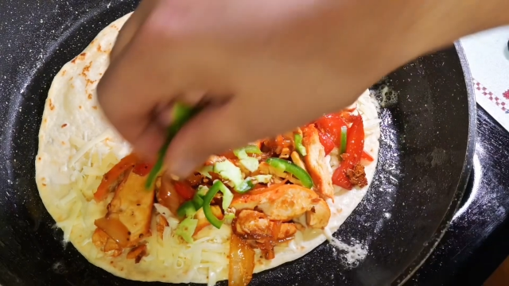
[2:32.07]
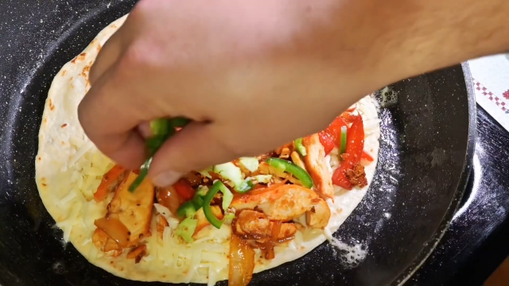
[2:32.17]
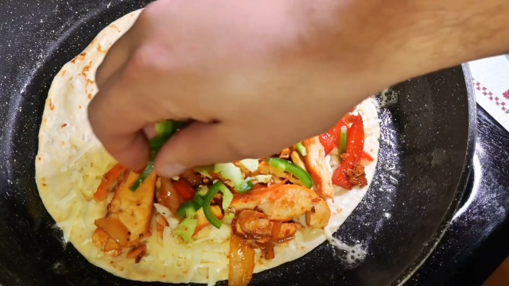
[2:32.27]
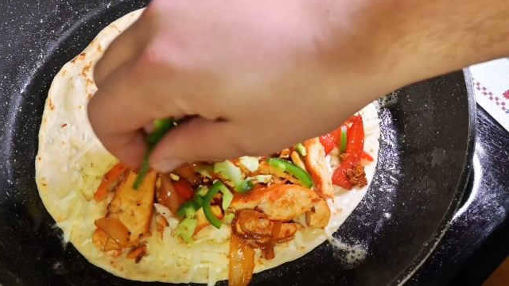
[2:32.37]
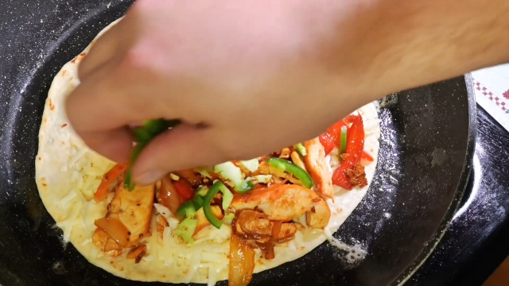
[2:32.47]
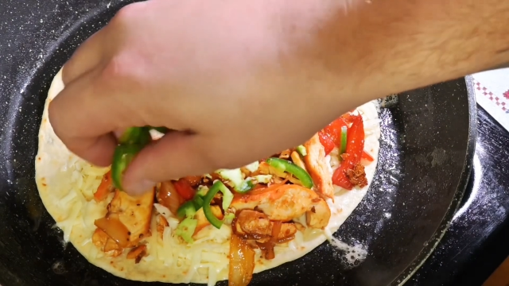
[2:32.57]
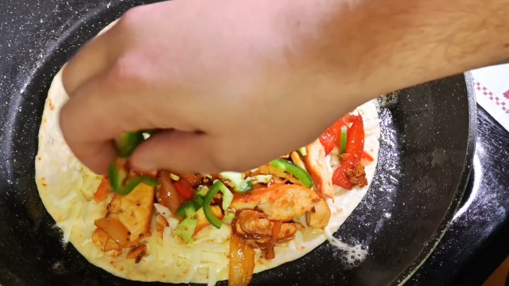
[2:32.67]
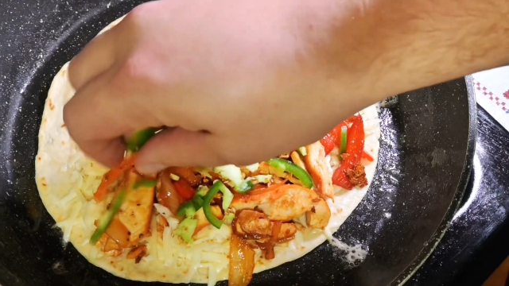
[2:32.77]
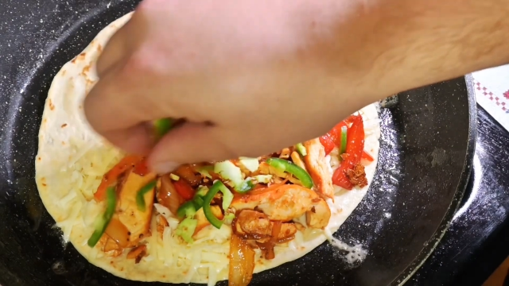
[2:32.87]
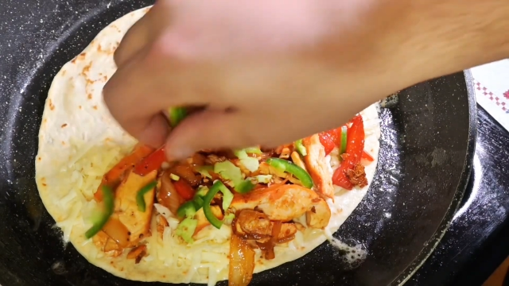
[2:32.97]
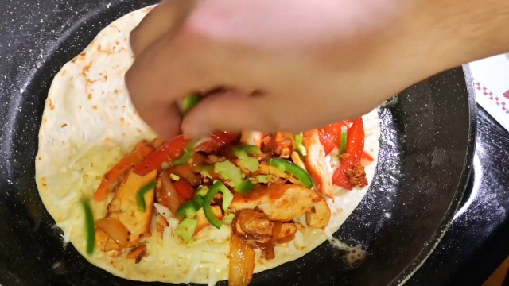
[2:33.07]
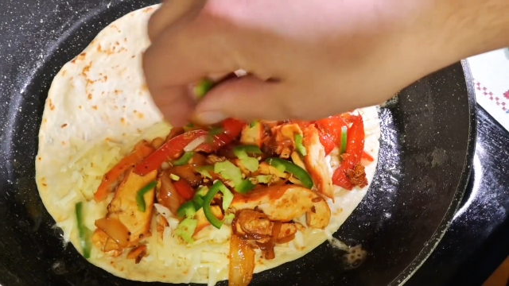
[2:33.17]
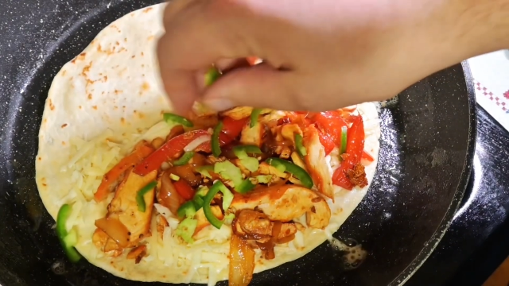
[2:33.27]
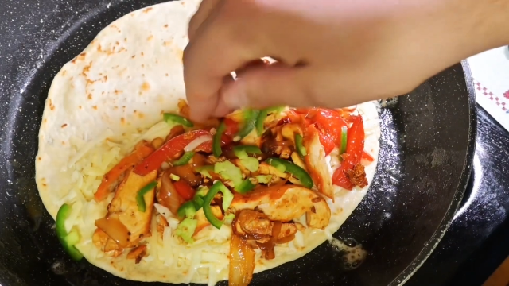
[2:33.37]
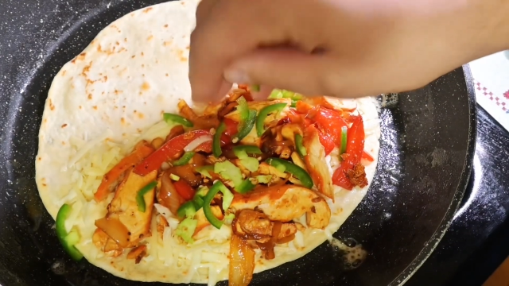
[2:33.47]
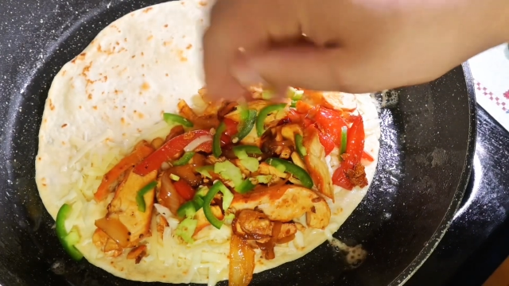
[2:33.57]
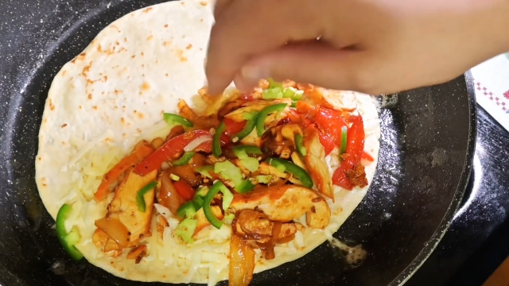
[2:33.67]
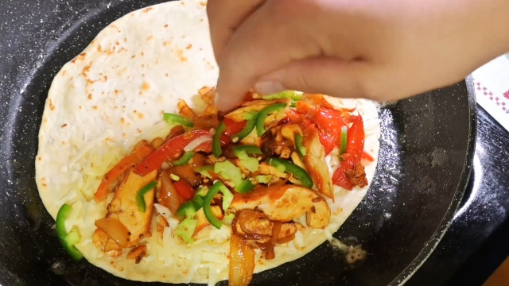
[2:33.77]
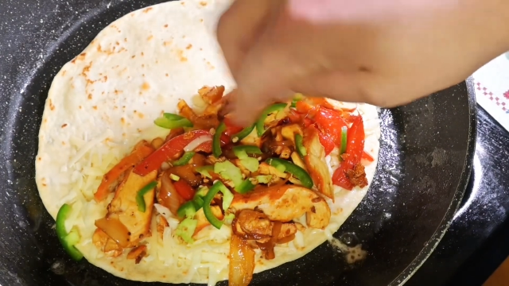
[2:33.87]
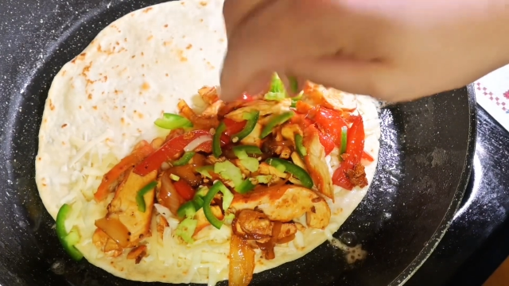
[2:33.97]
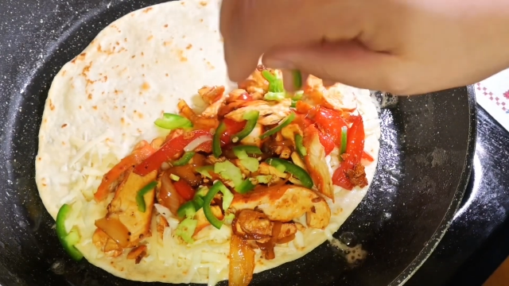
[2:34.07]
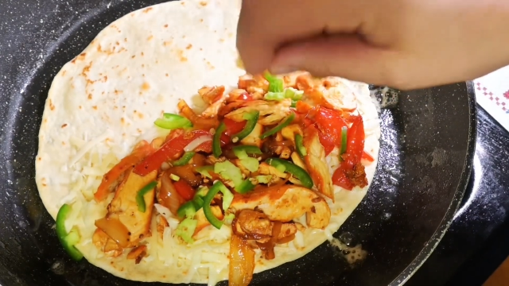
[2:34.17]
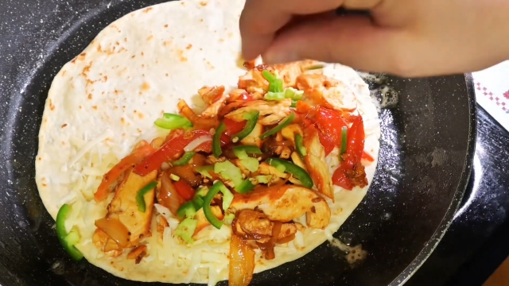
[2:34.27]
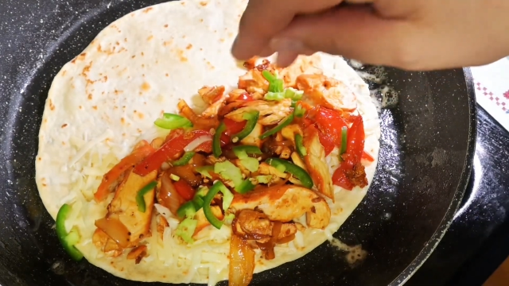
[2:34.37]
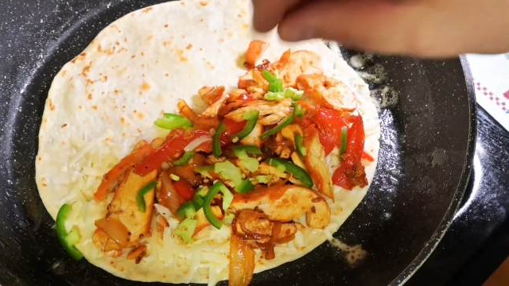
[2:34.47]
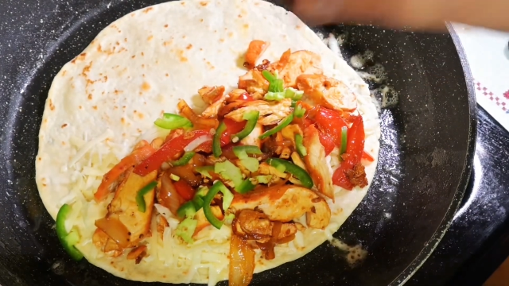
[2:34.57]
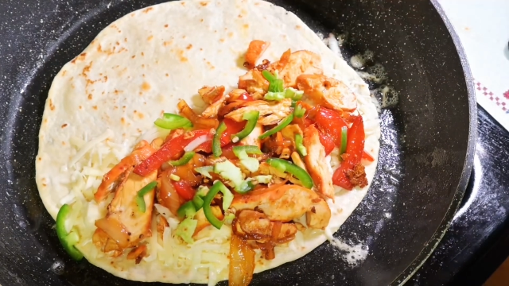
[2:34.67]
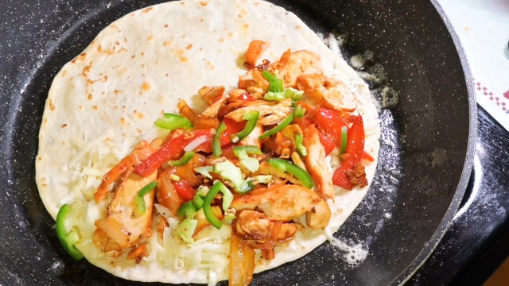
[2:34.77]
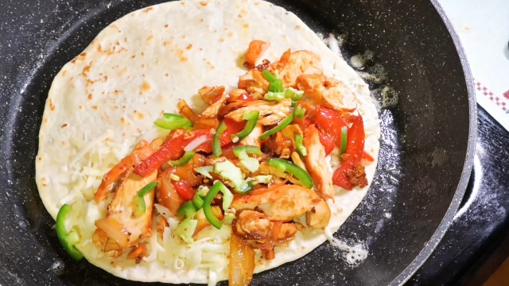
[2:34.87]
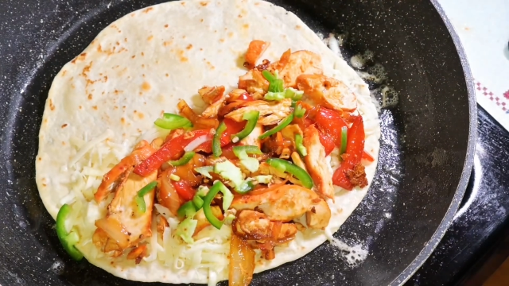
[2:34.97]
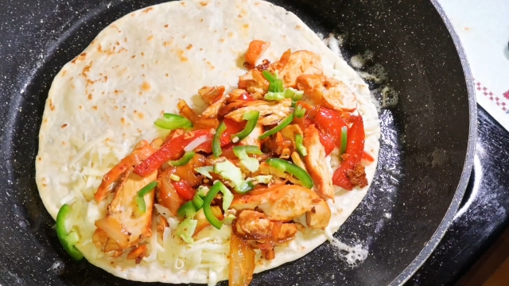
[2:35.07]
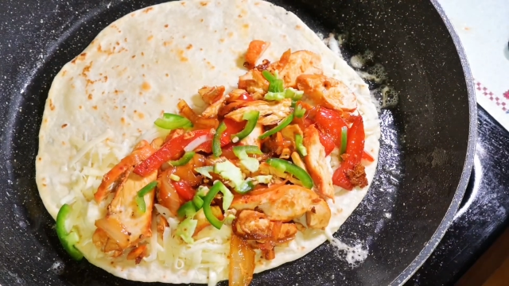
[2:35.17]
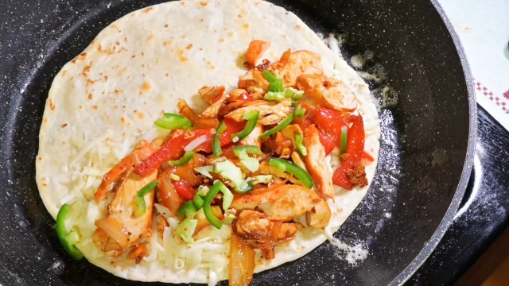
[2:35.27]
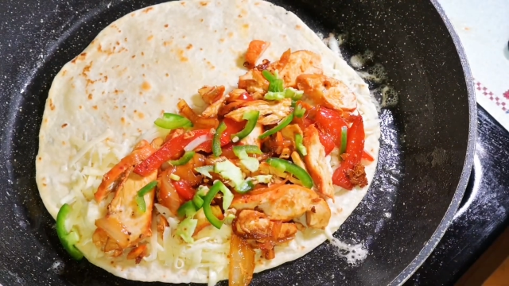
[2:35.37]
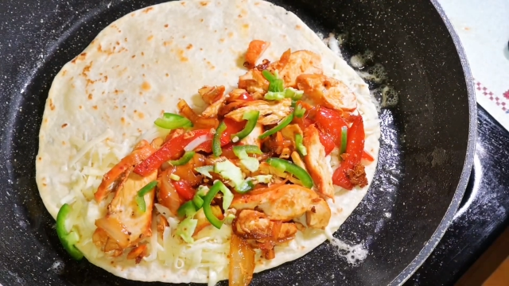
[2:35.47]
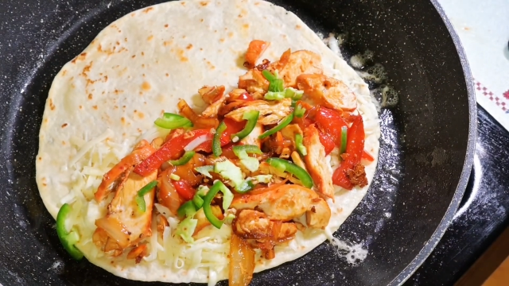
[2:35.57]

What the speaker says: No face is visible, so there are no lips to read.